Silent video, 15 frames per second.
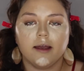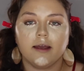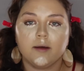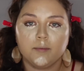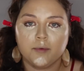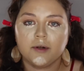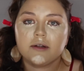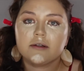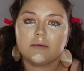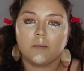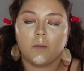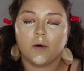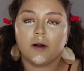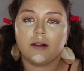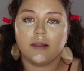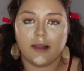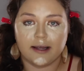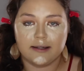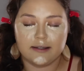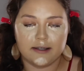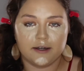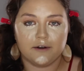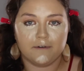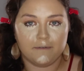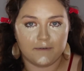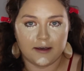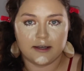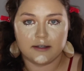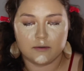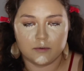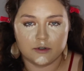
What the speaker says: it brings more light to your face,